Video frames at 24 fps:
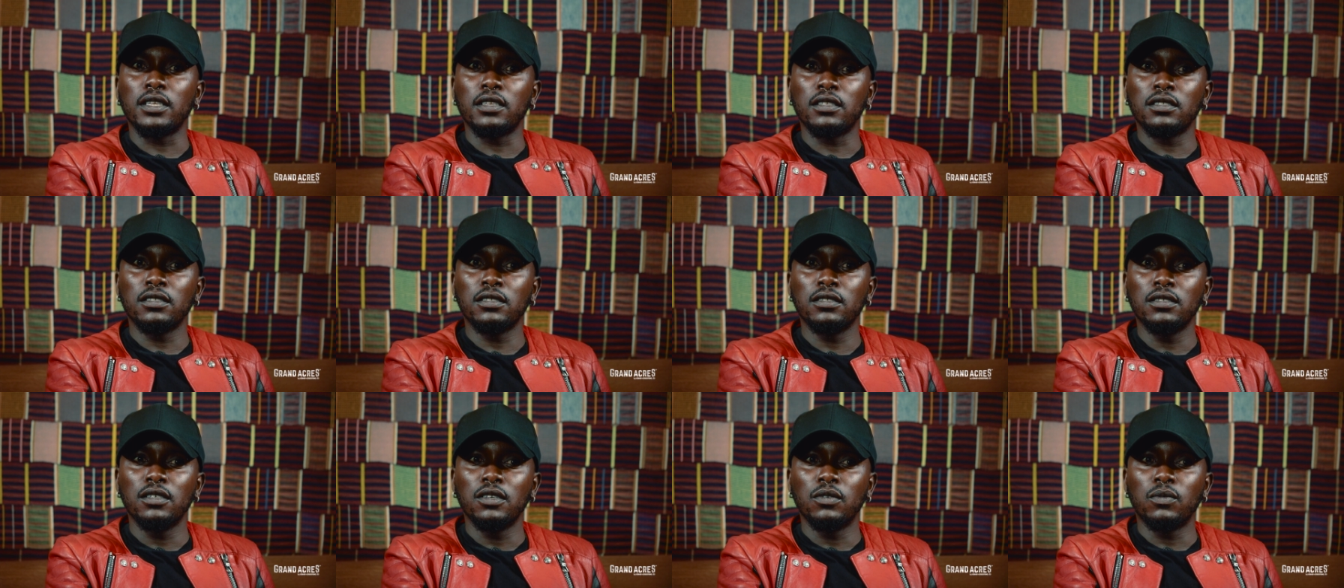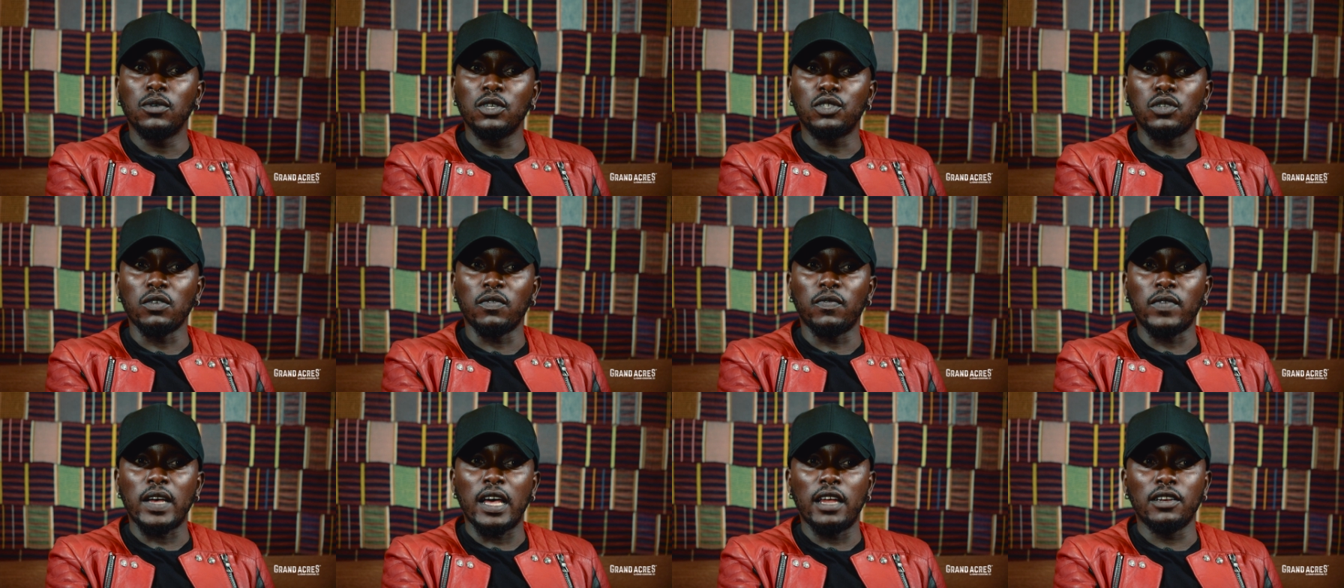in,
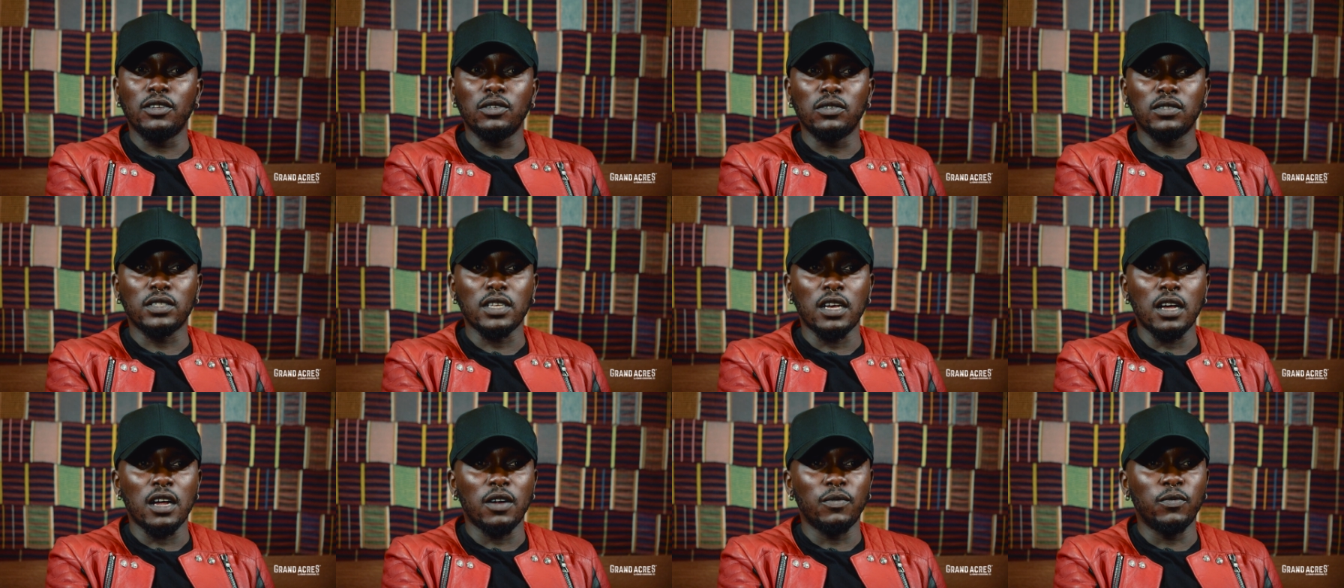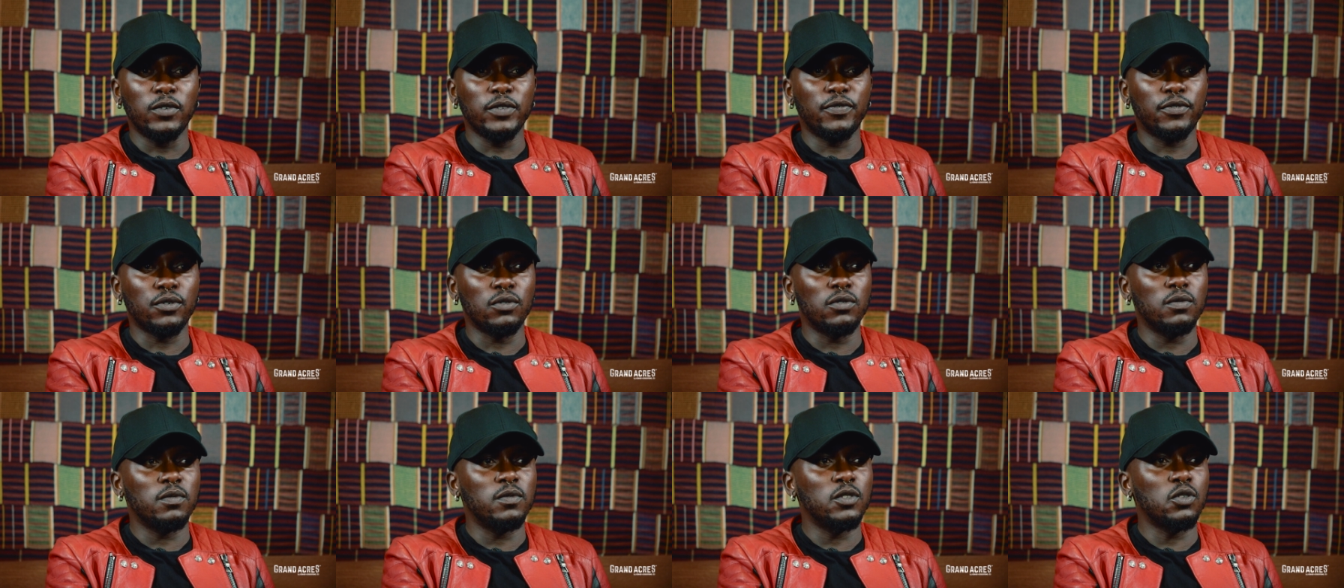what your values are,
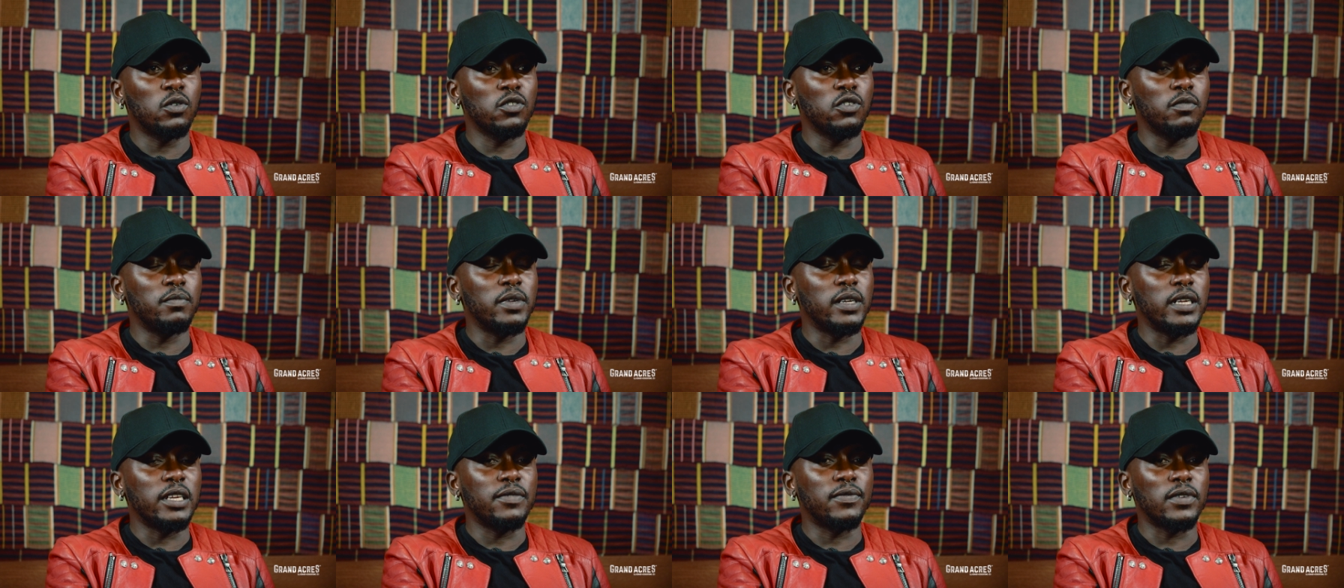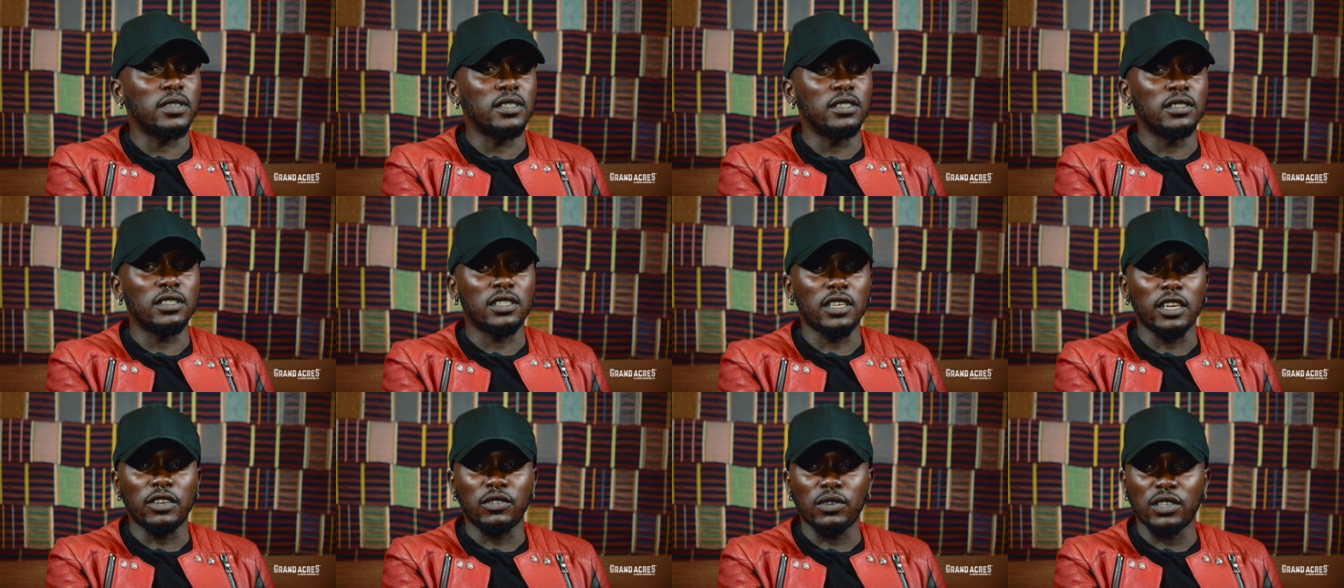if your belief in
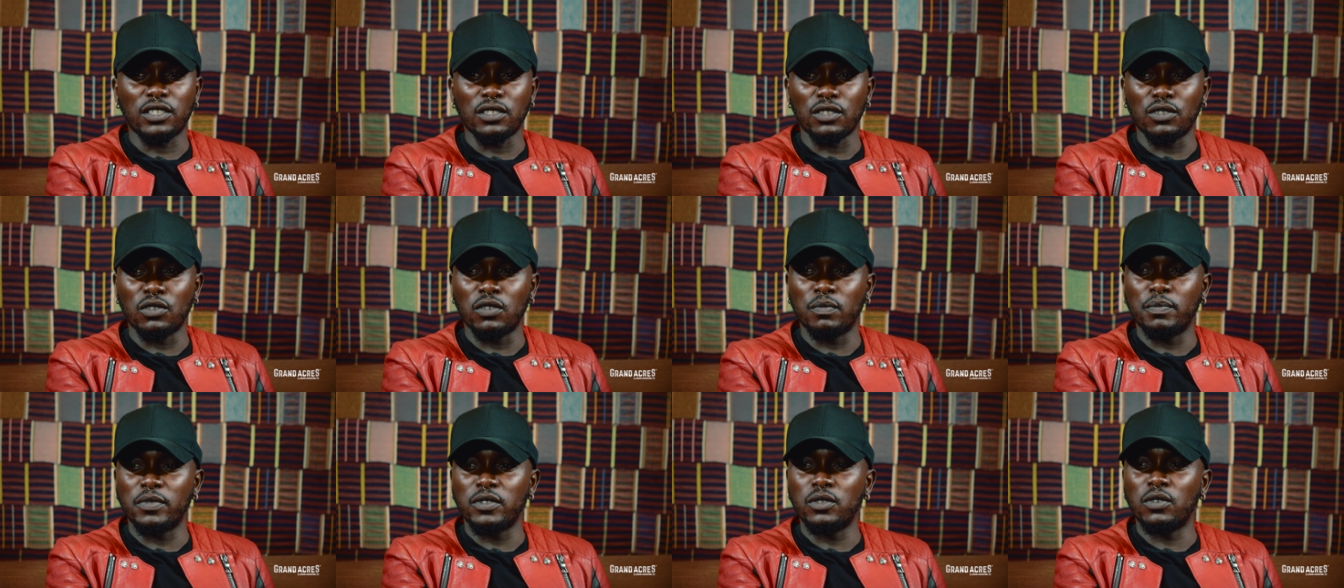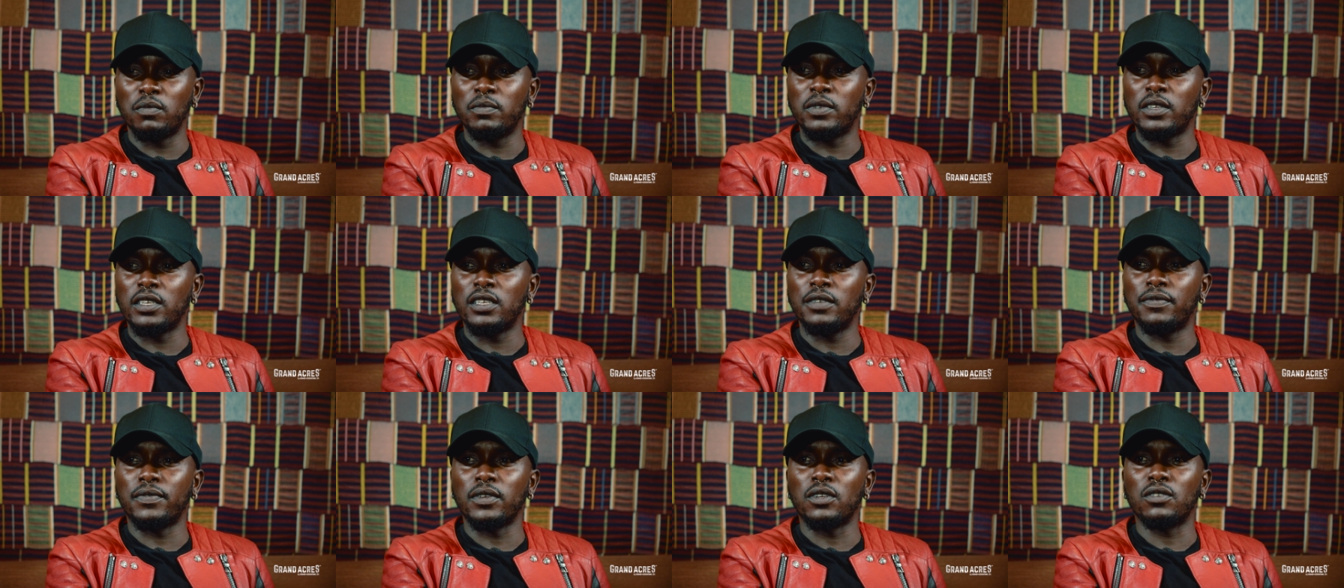integrity, your
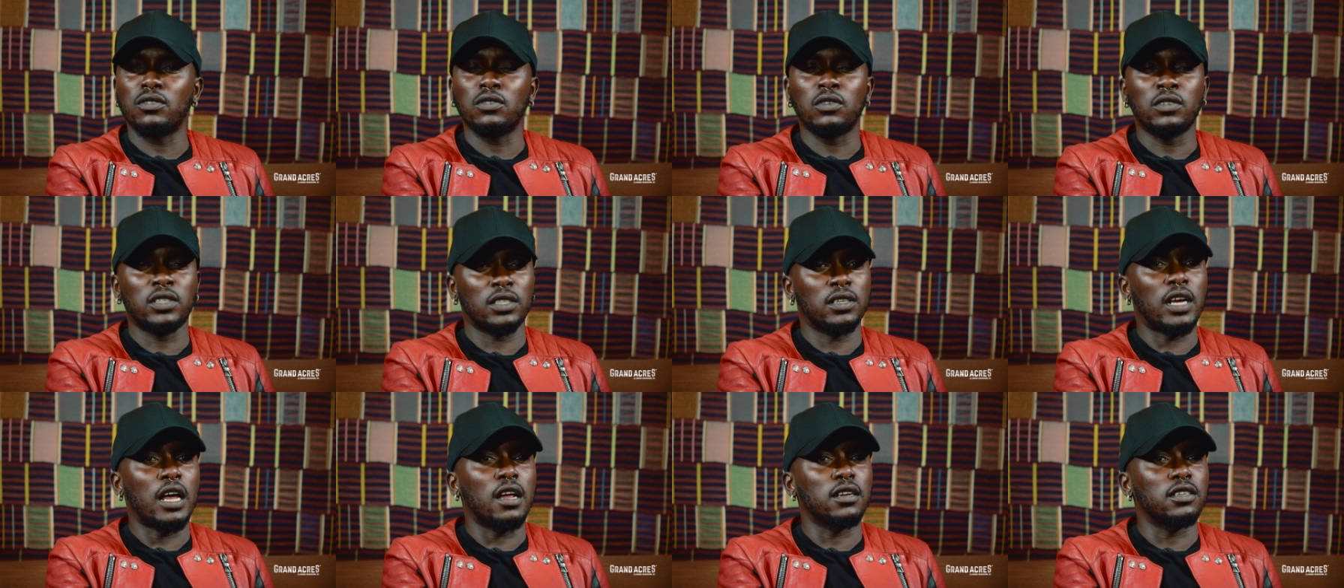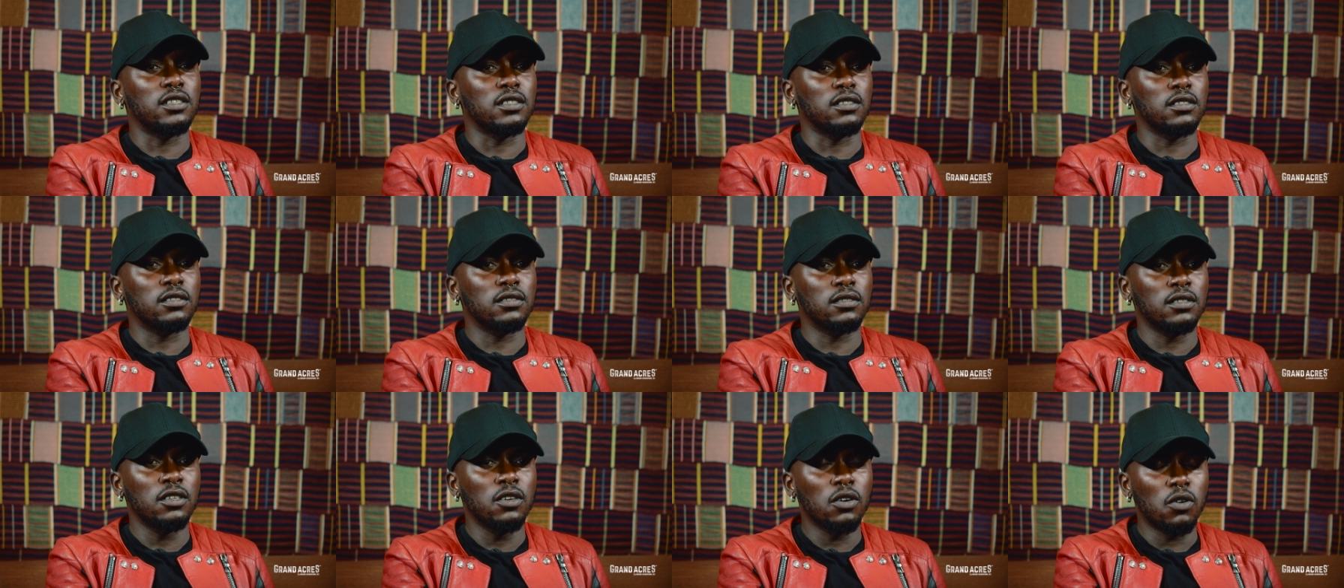belief in not
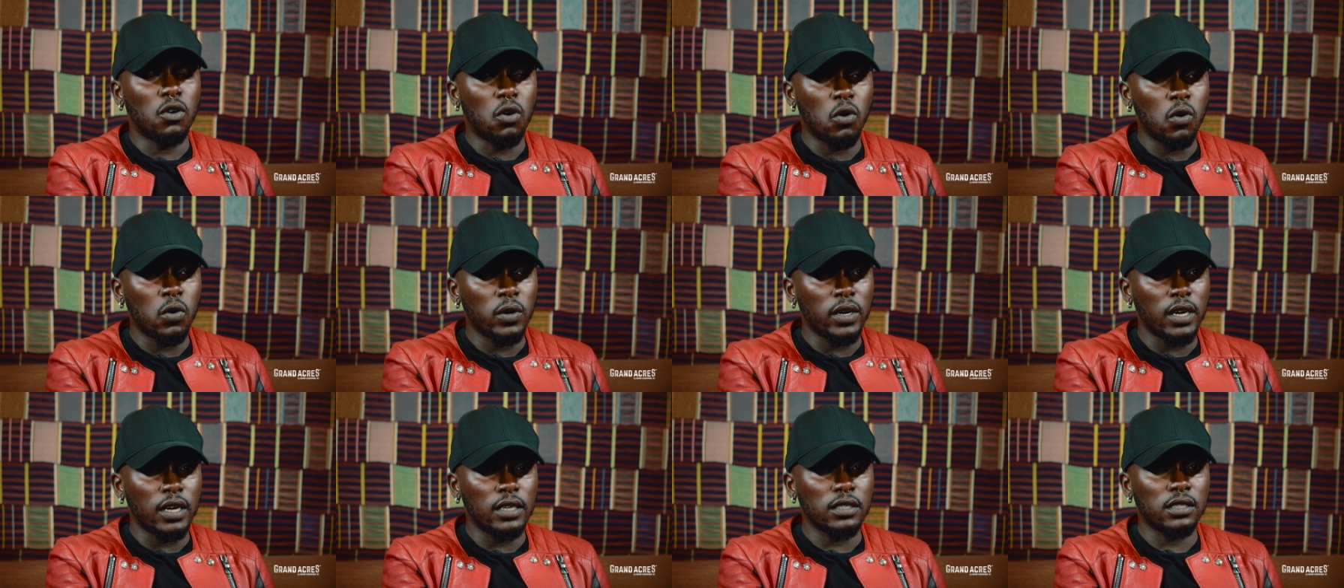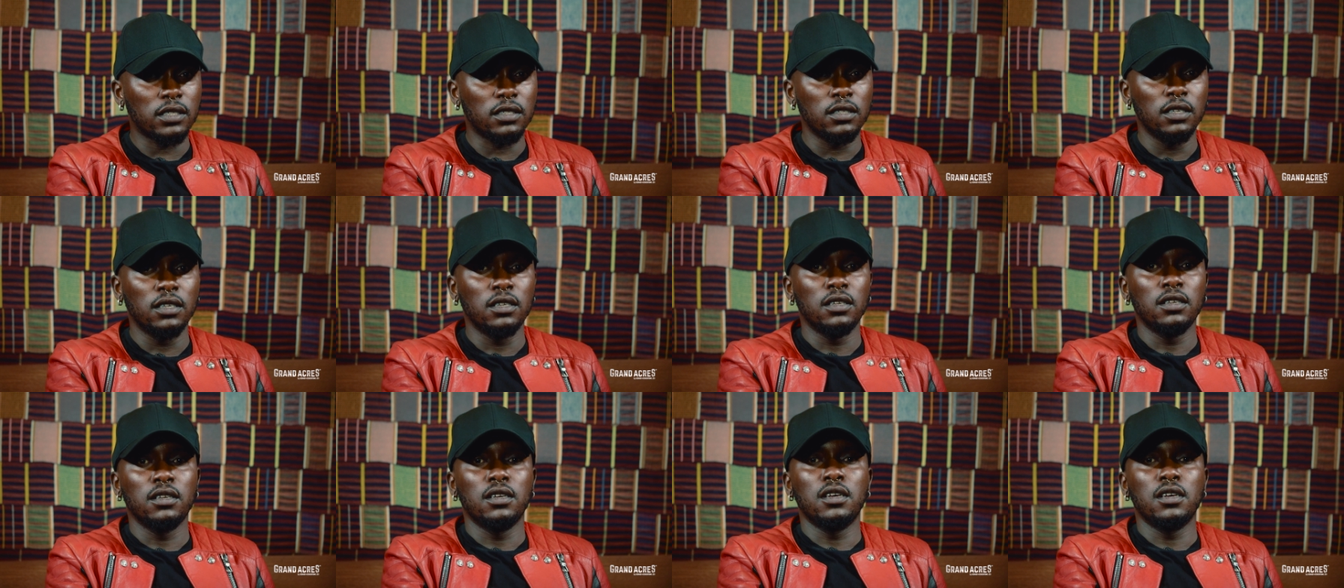cutting corners,